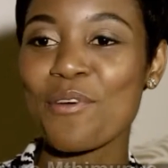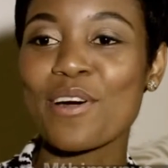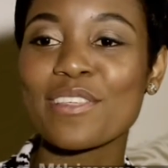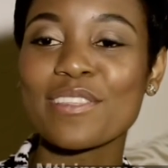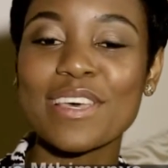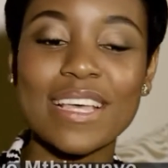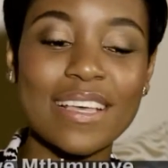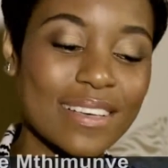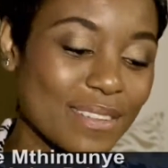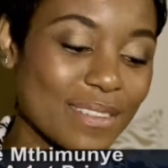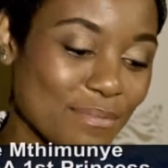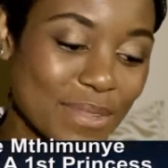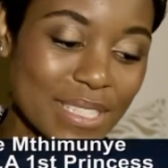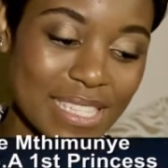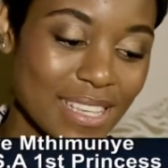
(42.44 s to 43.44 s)
Well, the
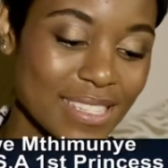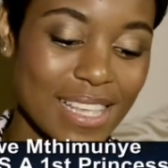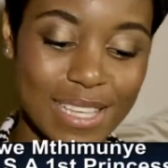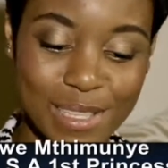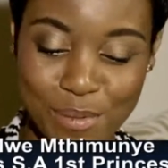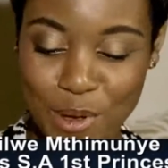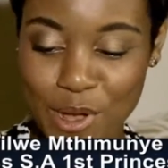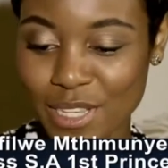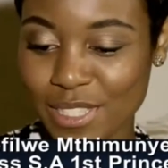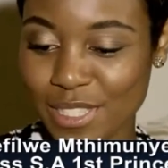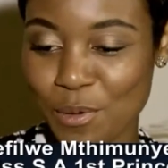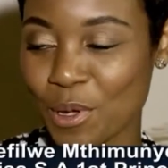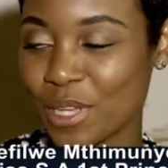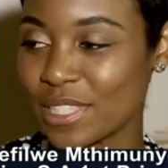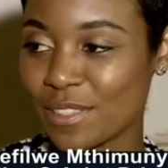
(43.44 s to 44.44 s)
Miss SA
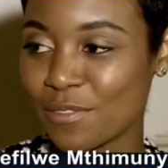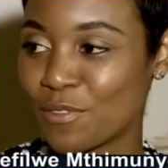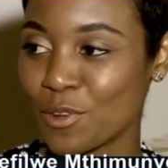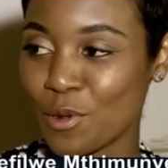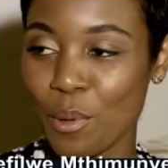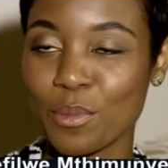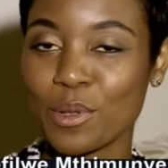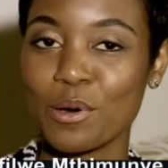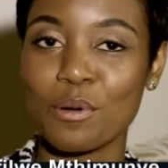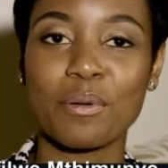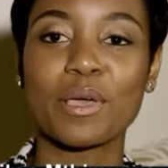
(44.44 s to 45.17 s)
experience was phenomenal.